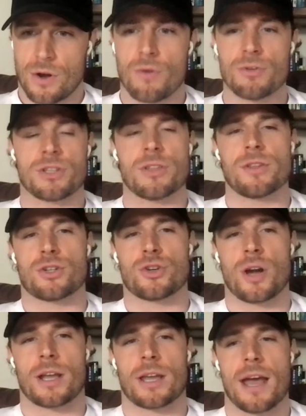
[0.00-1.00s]
obviously the
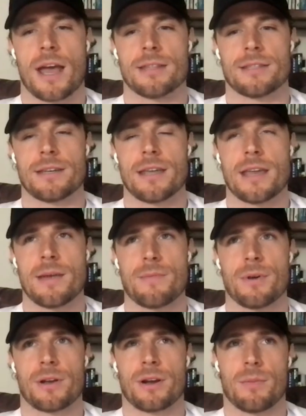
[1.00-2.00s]
Trakan
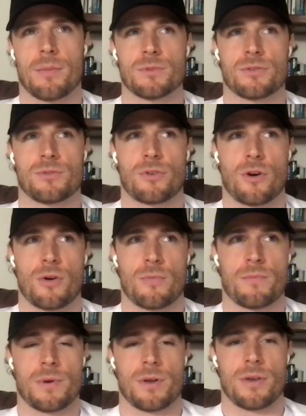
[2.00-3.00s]
name comes
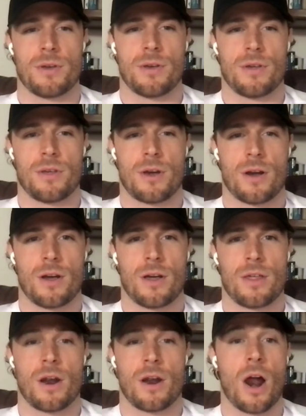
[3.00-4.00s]
from
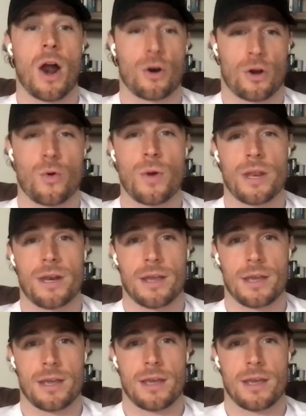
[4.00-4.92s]
our queen.